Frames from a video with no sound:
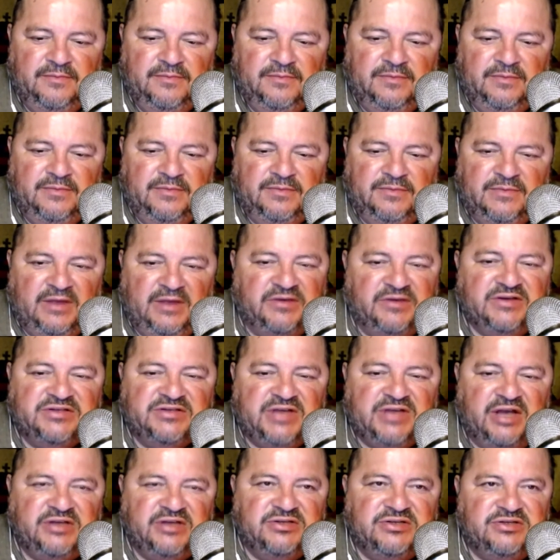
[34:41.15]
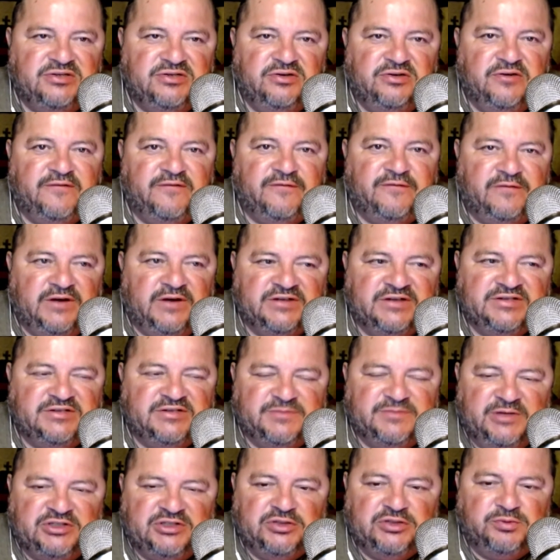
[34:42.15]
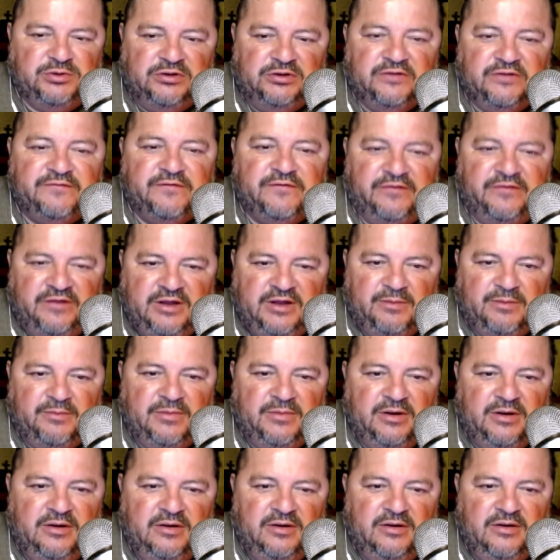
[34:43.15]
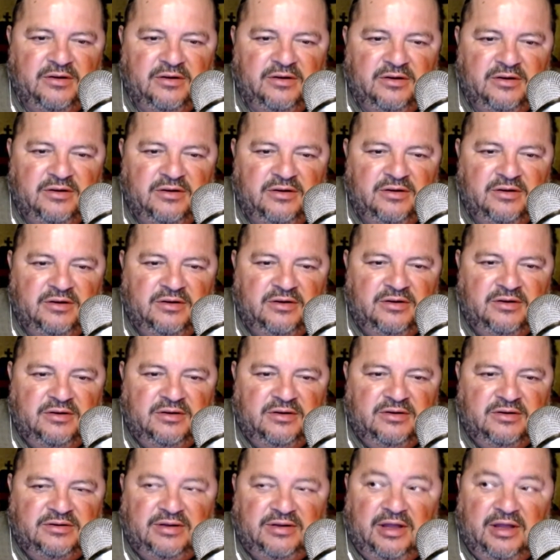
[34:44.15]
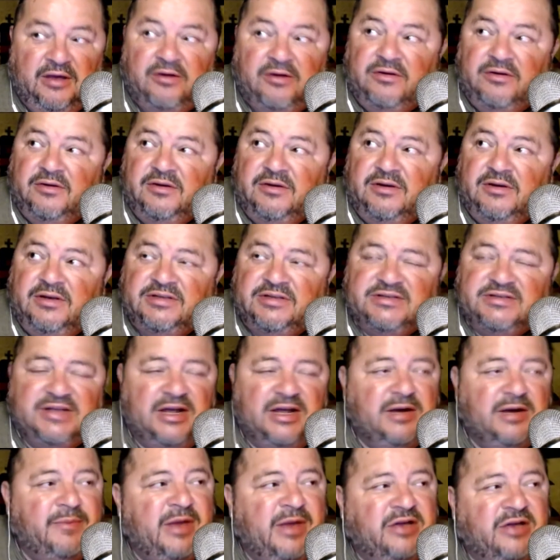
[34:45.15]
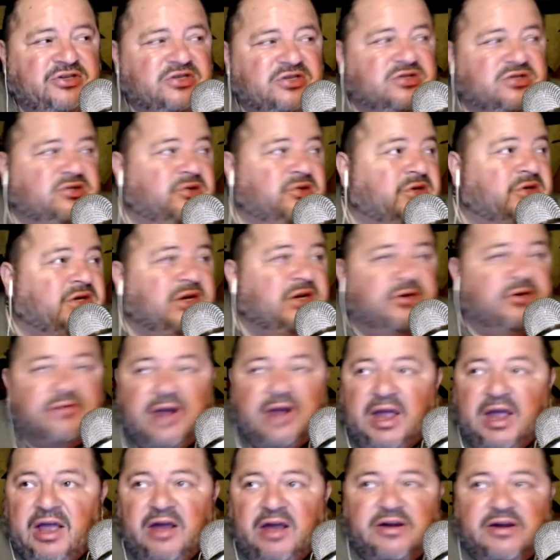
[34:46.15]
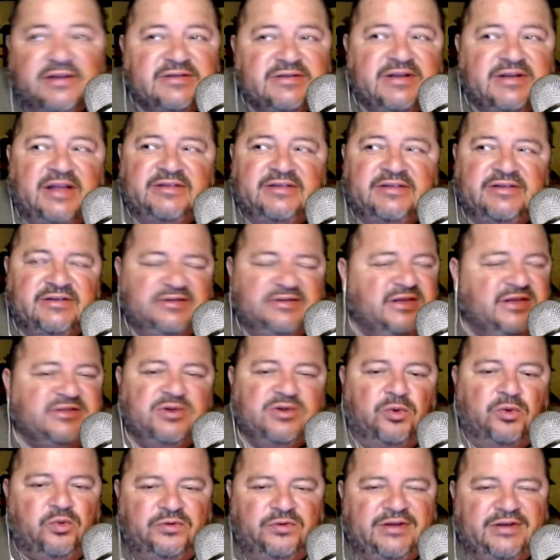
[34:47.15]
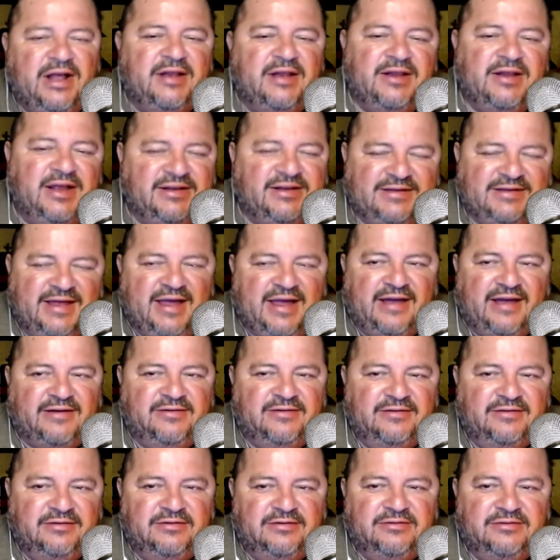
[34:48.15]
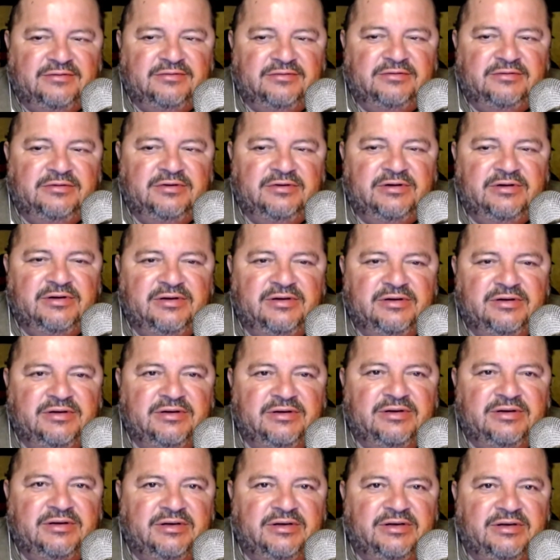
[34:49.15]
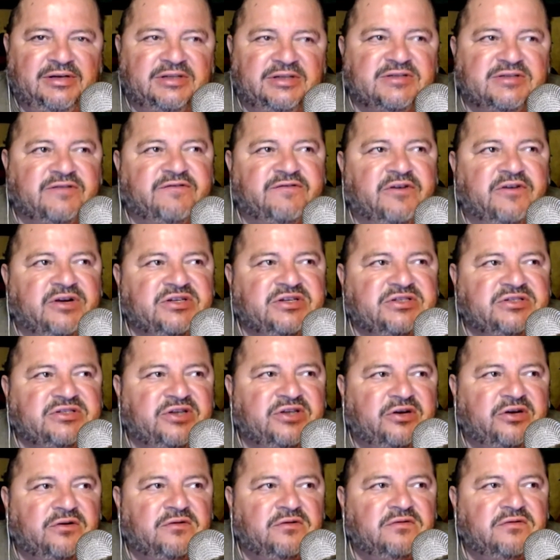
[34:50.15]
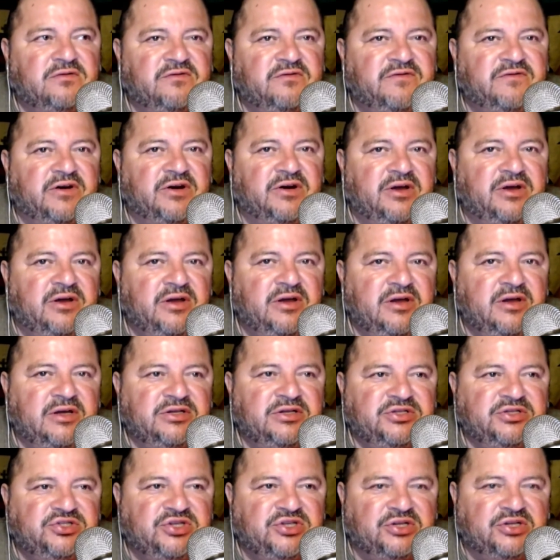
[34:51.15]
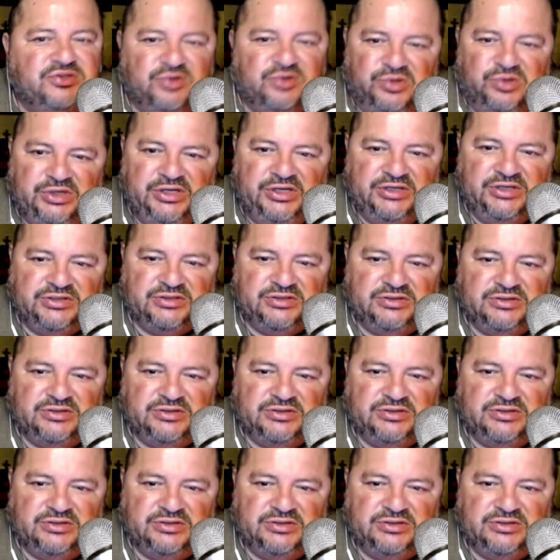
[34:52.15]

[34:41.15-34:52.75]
Now, the signs look for us as much as we look for them. Now, it's not about just looking around. It's not like that. It's a very subtle, very gentle kiss